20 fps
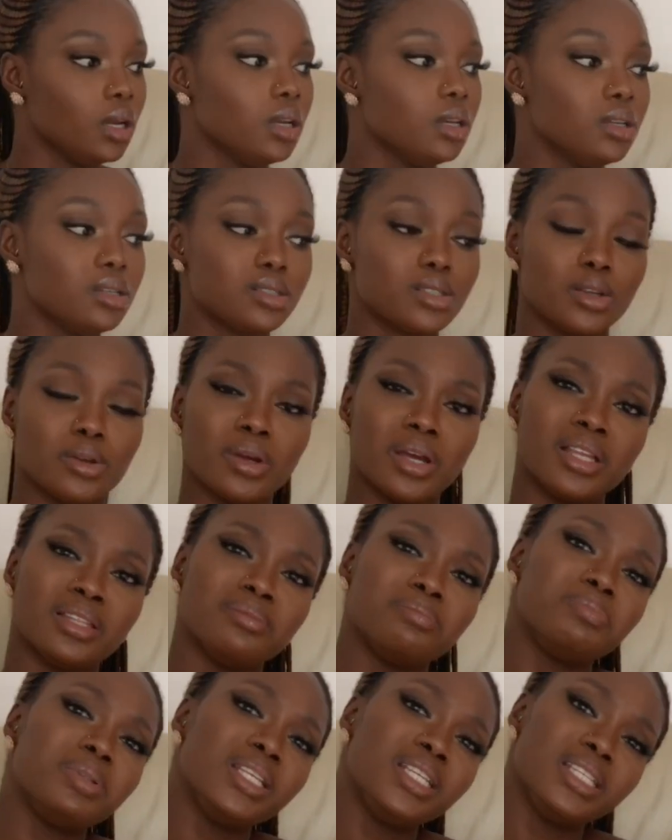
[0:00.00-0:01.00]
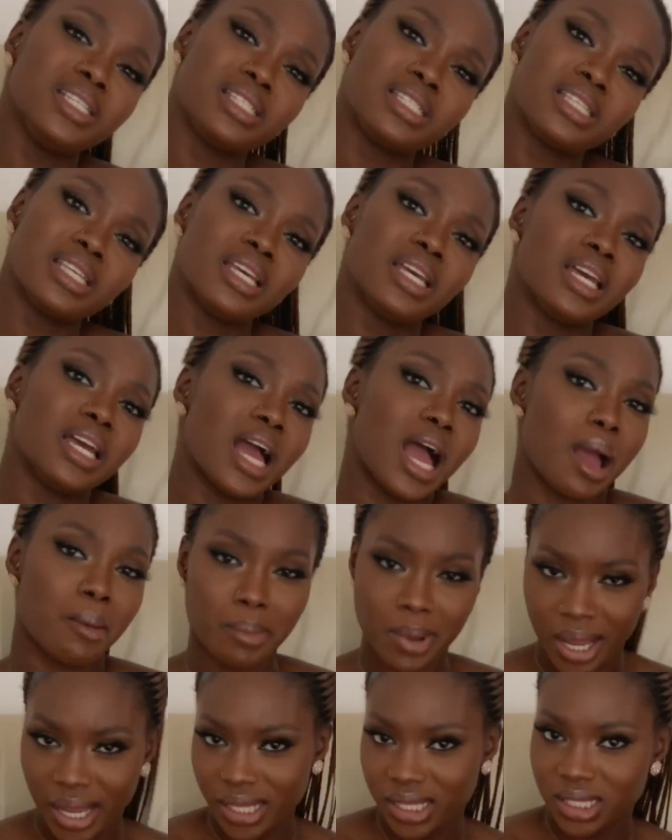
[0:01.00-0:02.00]
So, and please, I
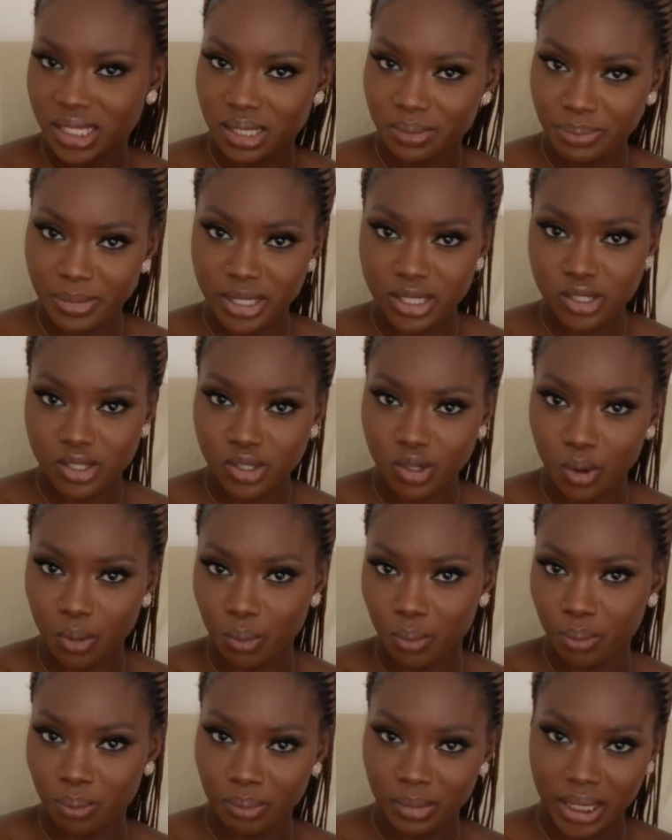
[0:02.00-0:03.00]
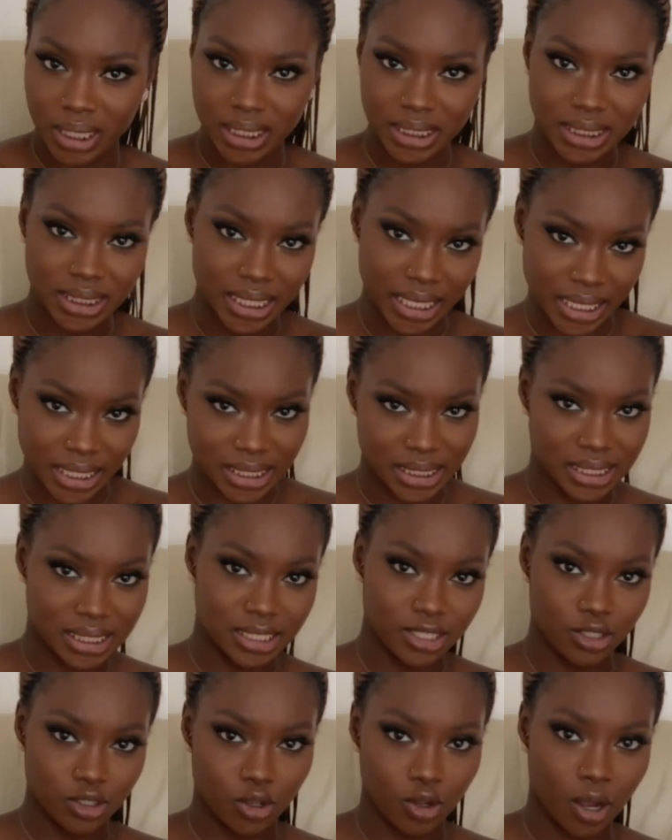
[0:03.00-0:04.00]
might miss some days,
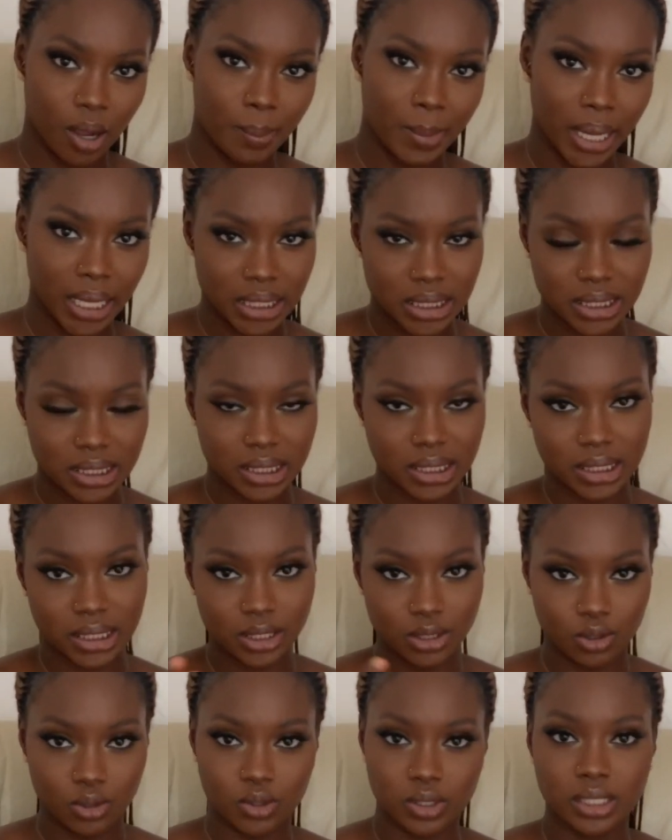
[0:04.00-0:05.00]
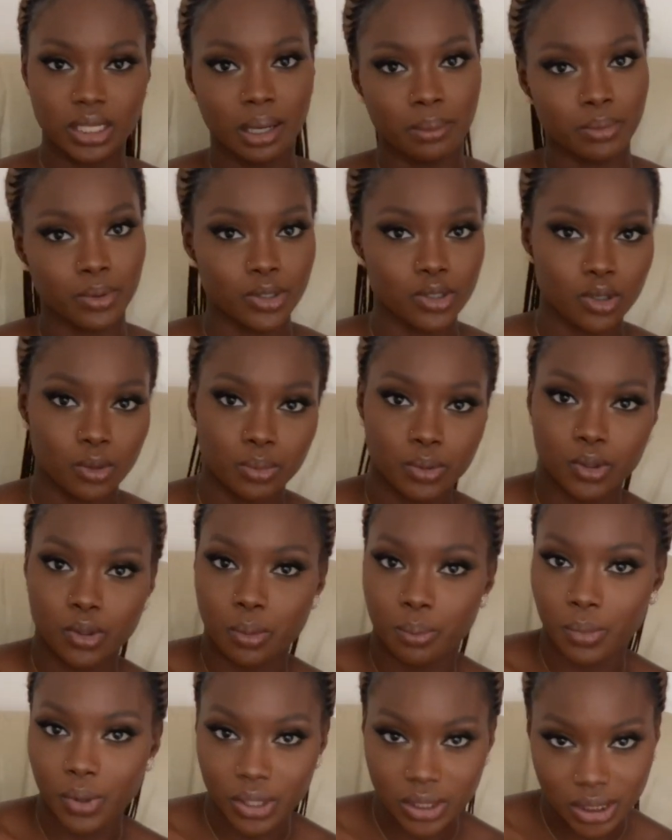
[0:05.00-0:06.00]
you know. I might, you know, say I'm going to upload
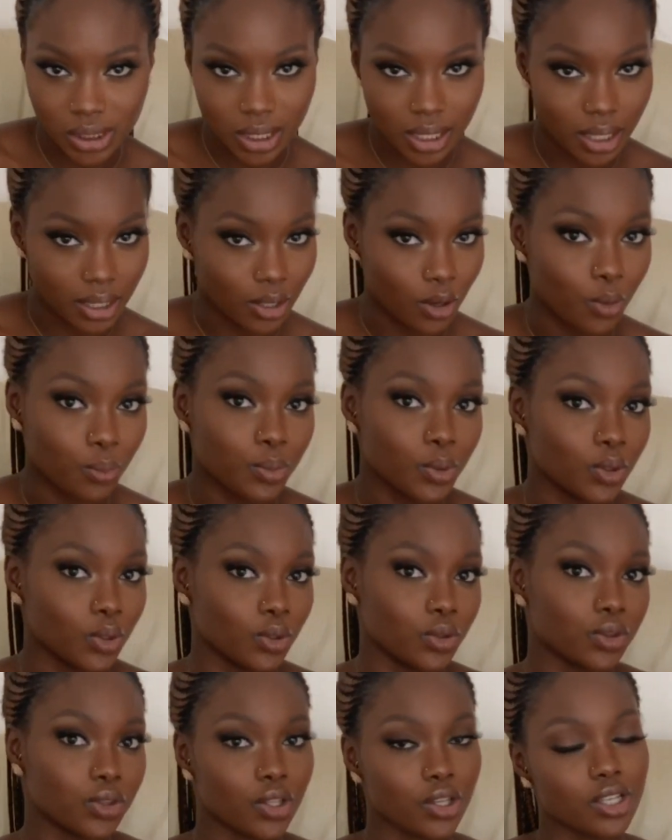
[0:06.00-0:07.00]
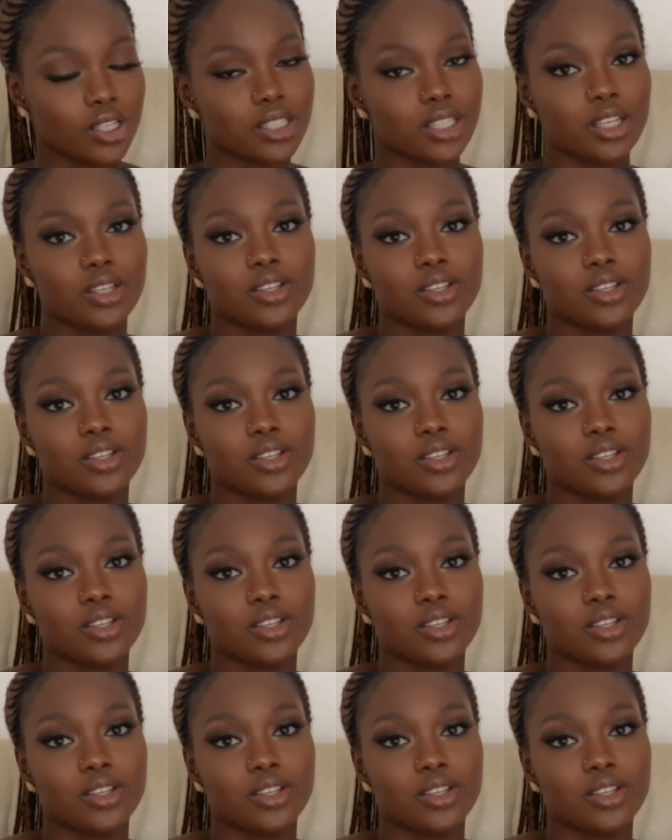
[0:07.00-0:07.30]
on Monday and I'll upload on Thursday. You